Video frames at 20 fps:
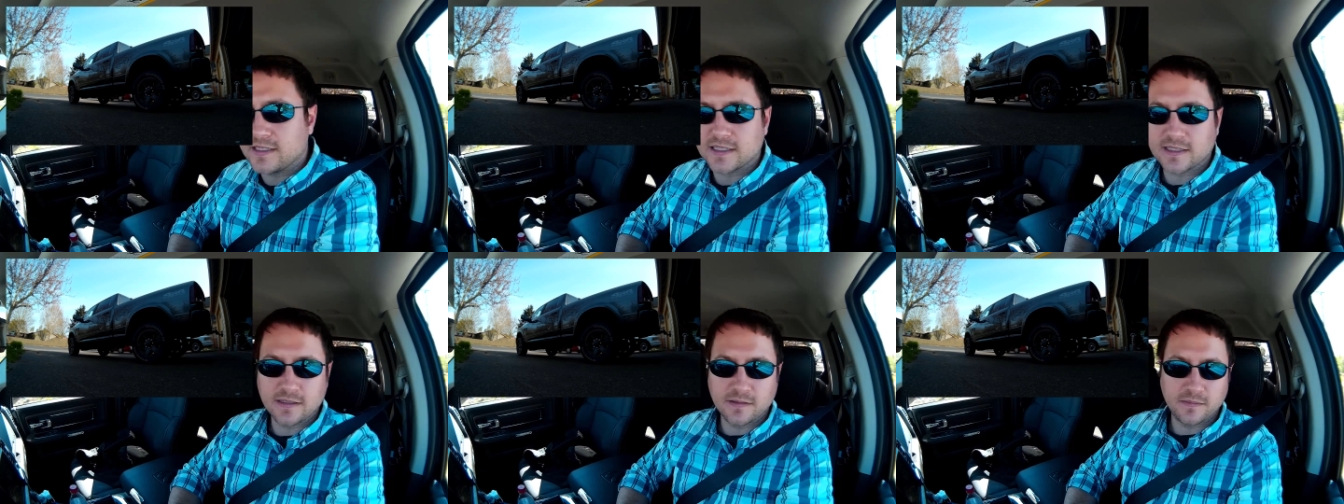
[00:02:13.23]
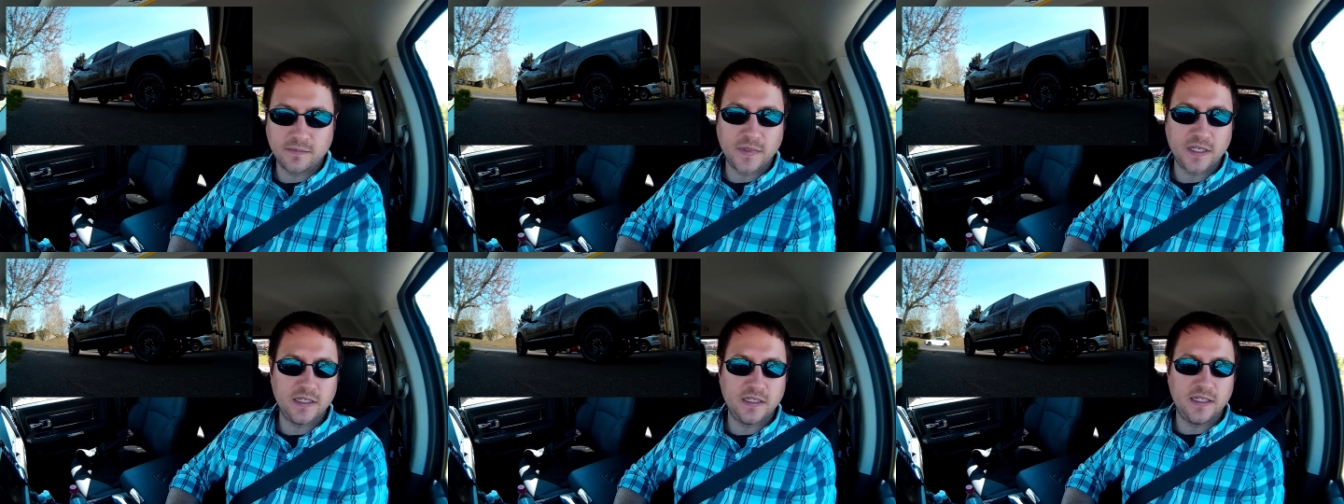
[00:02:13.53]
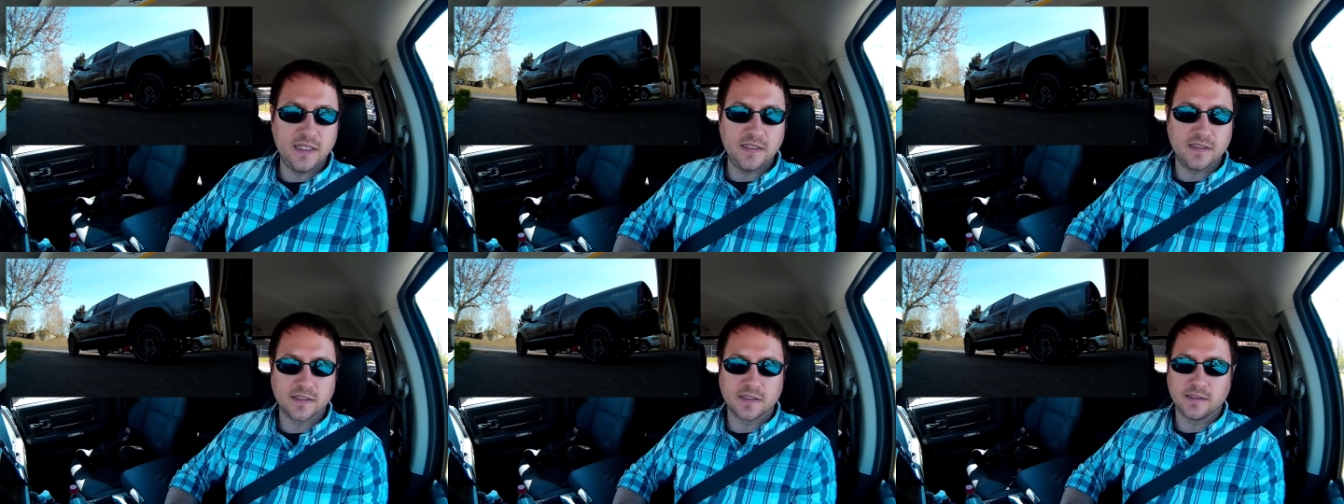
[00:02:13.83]
some
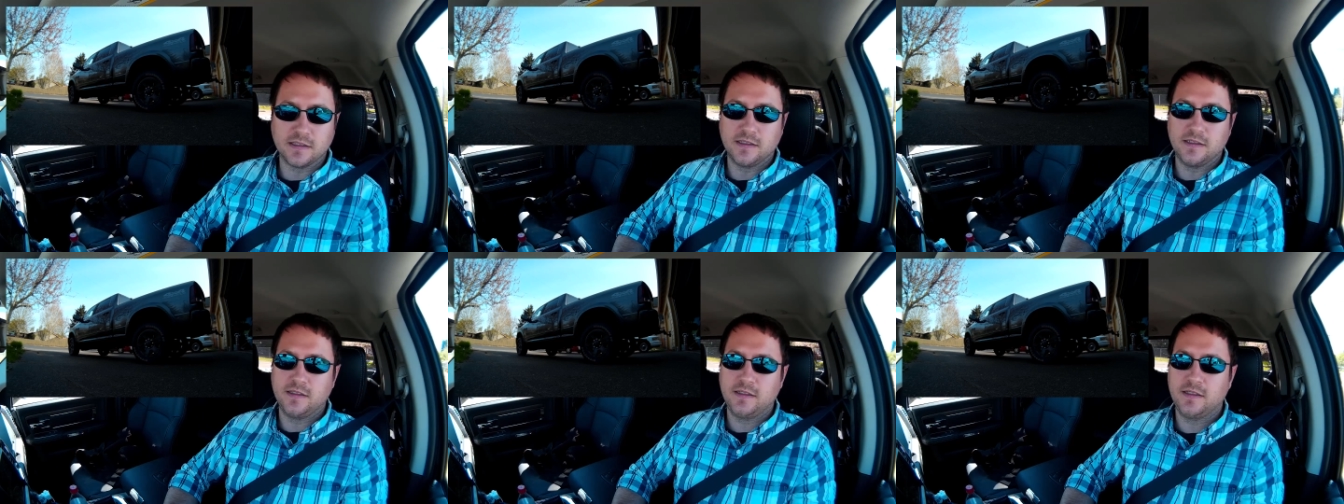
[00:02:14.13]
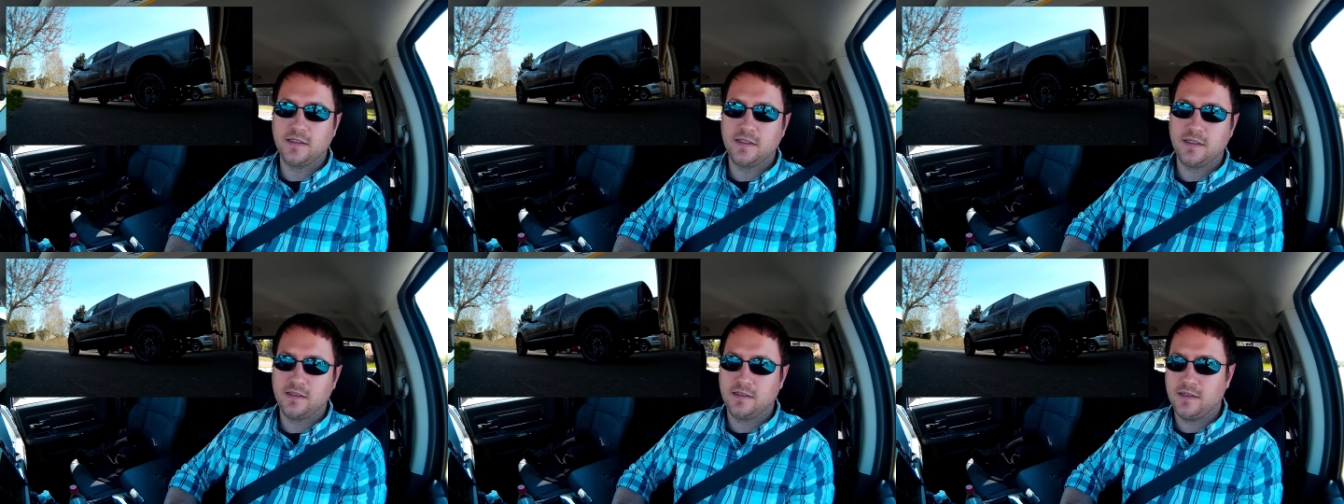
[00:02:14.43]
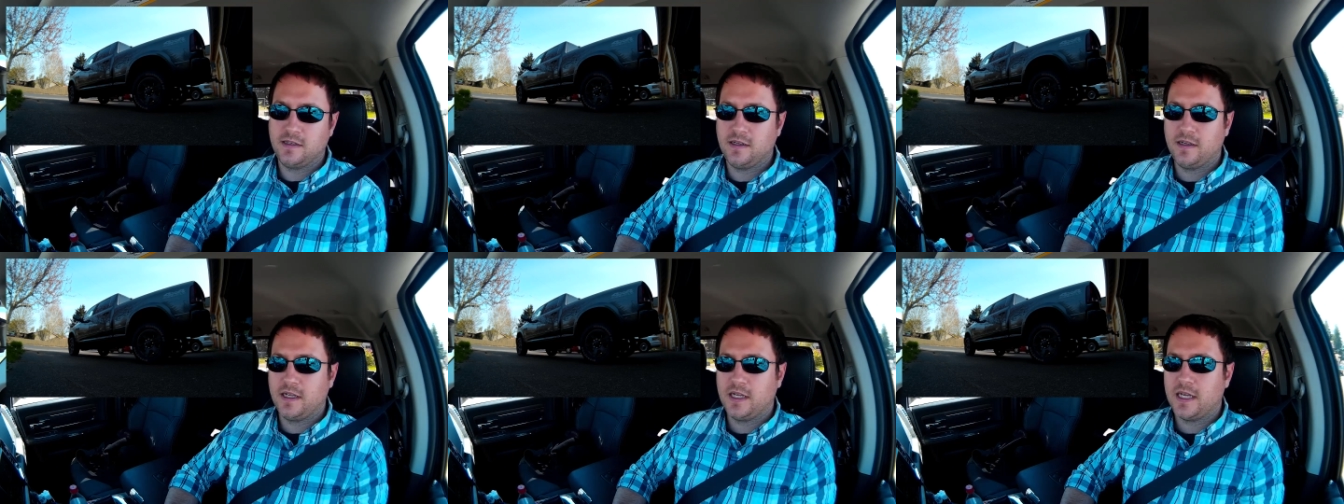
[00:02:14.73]
diesel
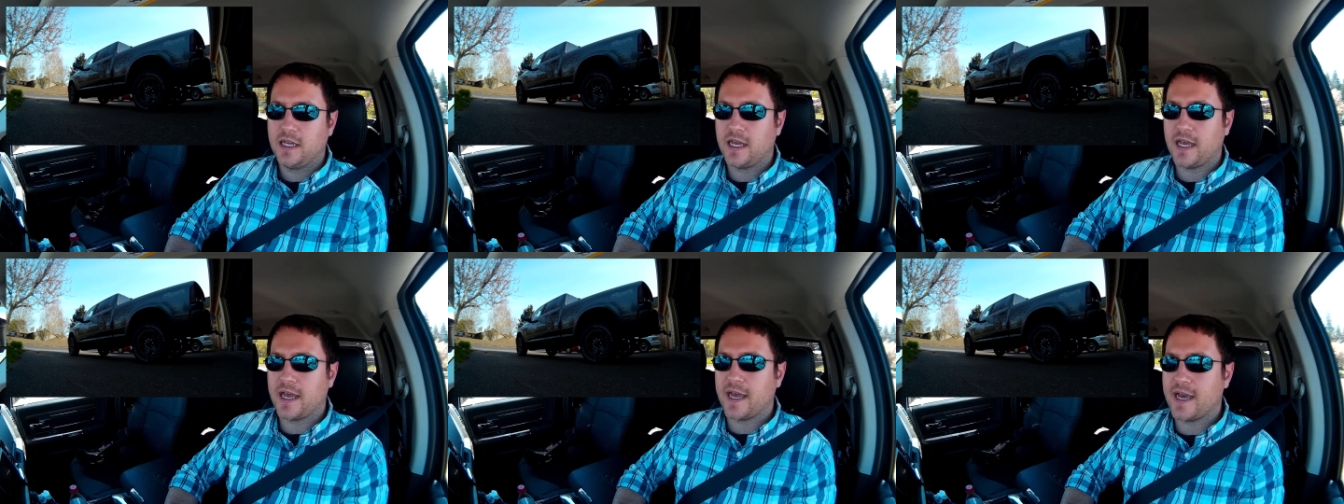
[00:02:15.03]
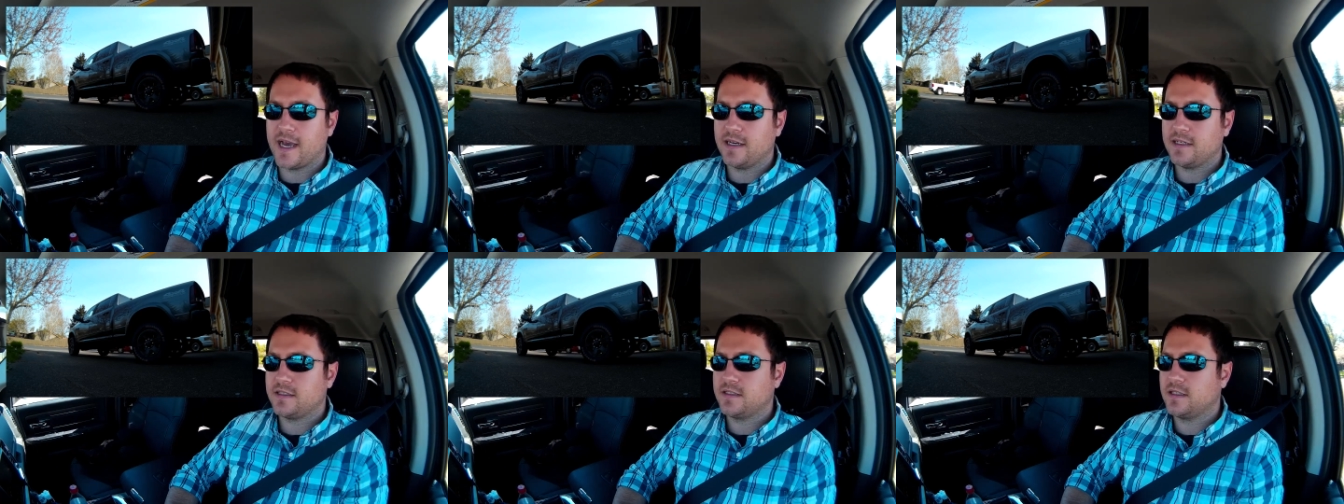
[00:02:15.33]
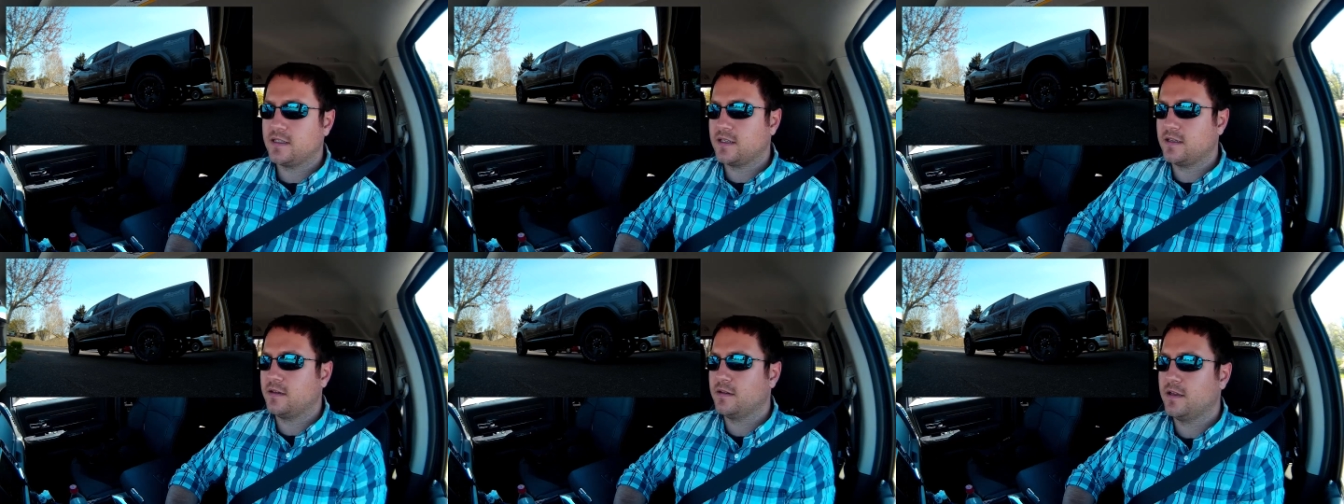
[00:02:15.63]

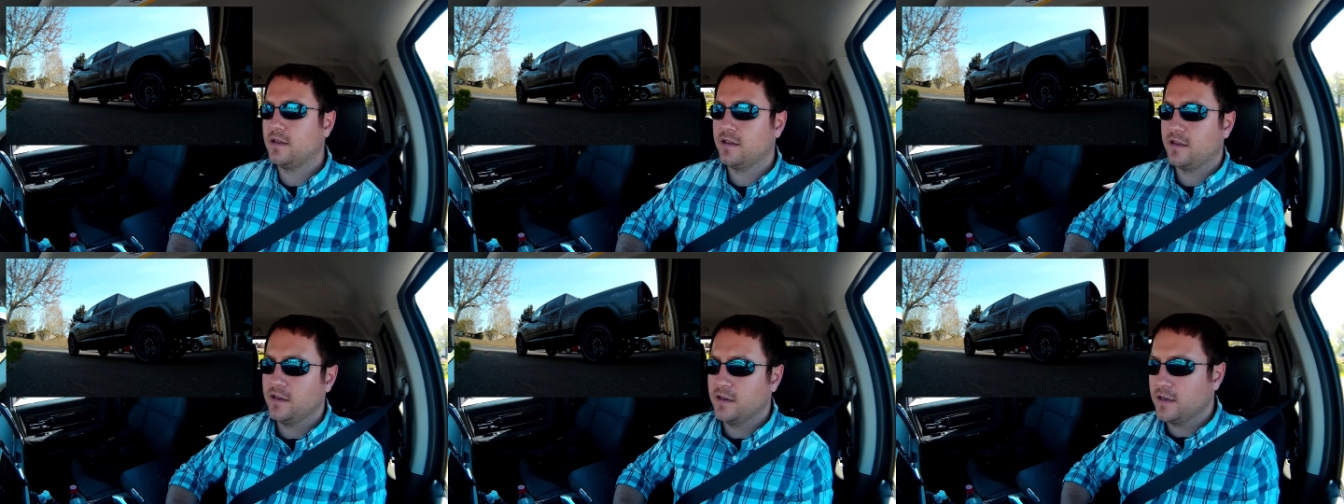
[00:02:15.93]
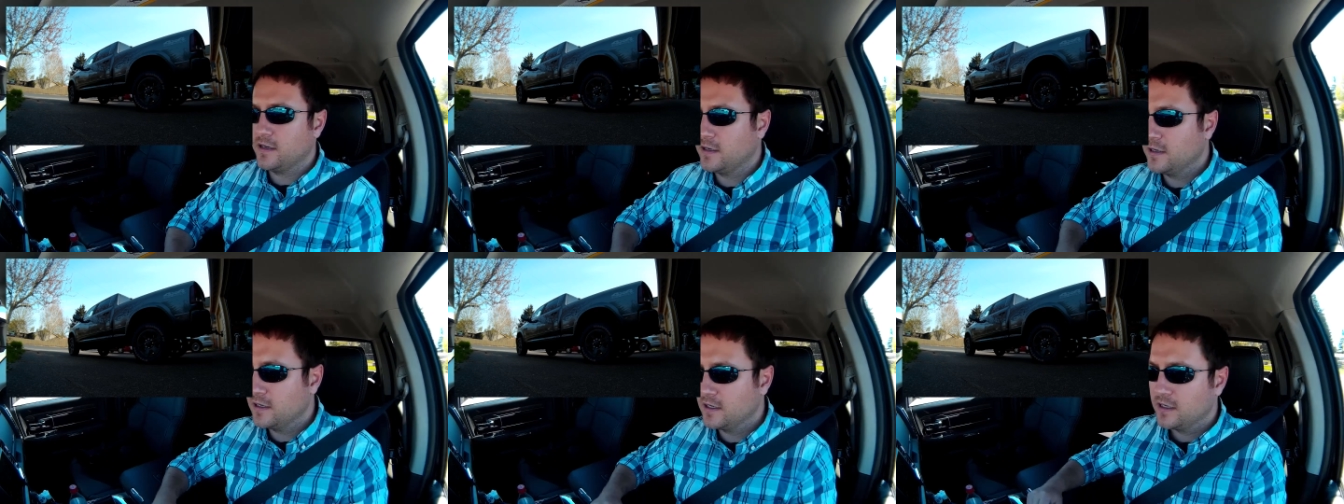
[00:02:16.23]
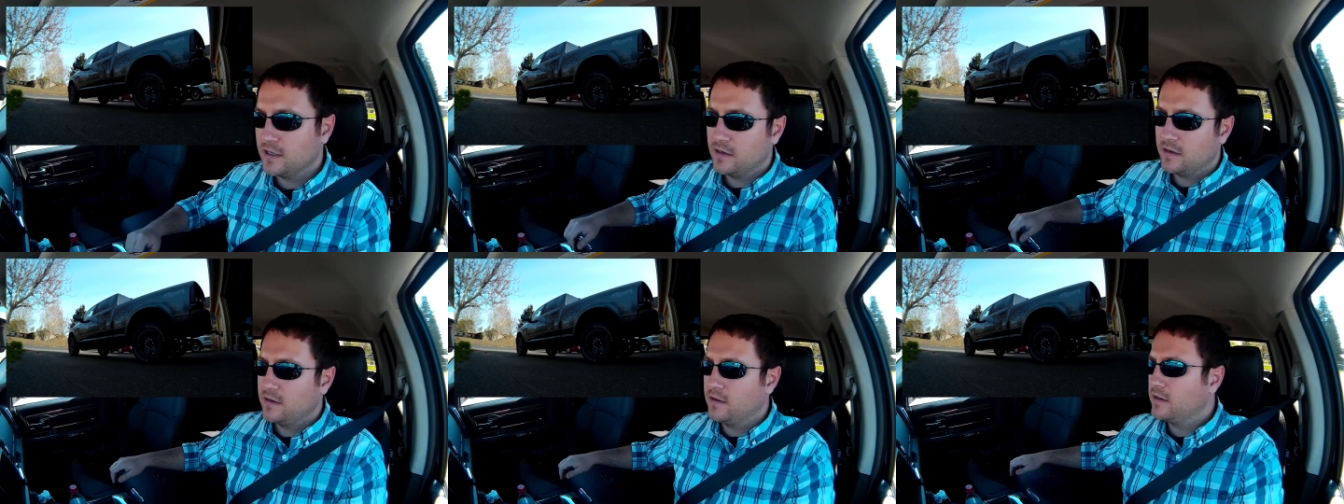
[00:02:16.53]
at
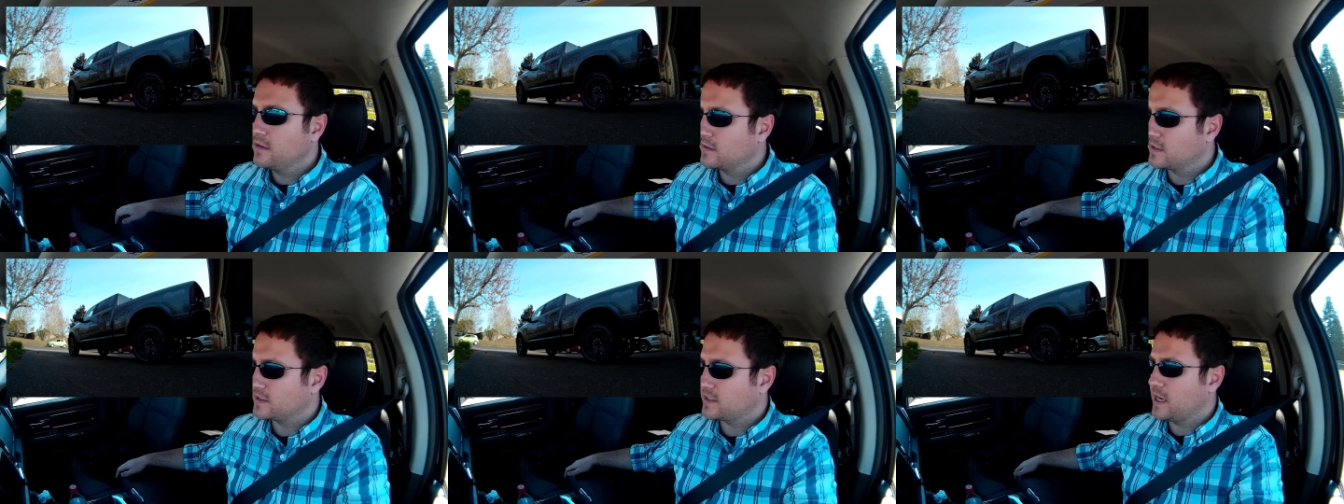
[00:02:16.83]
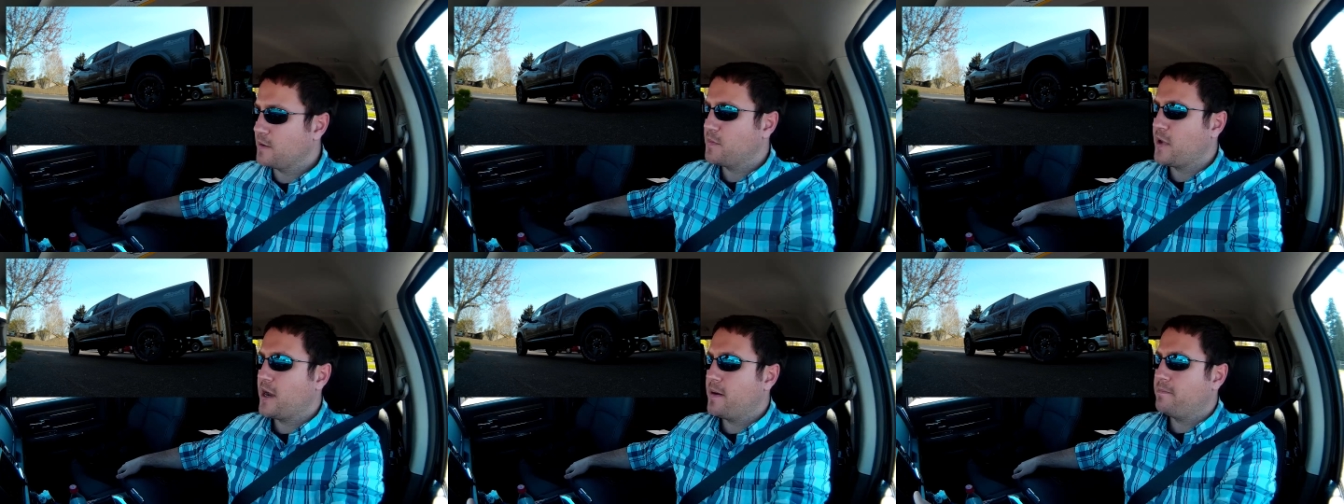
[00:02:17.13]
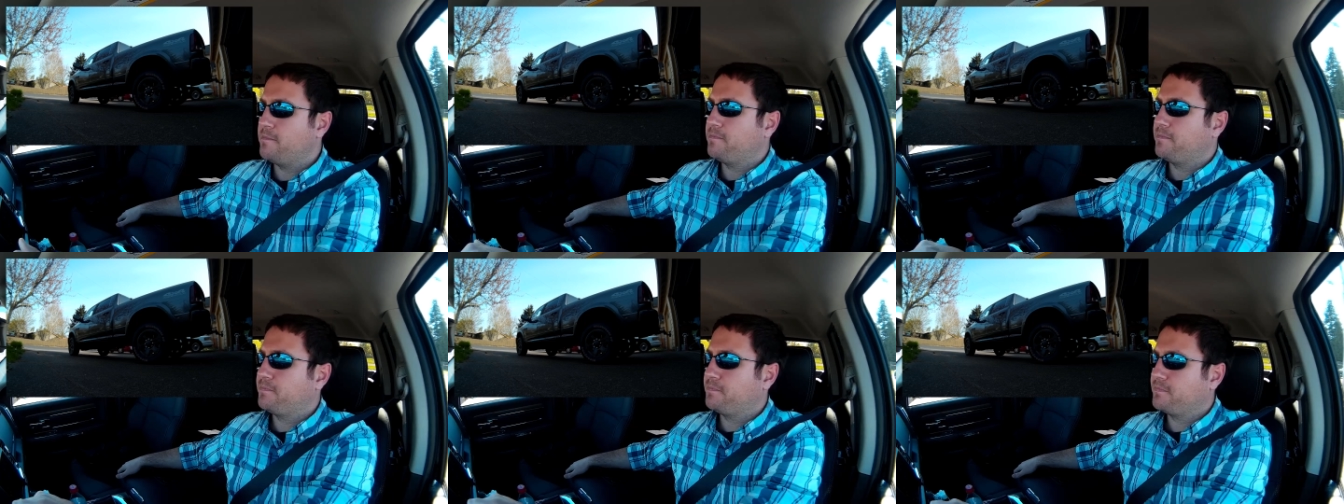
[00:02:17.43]
the same pump.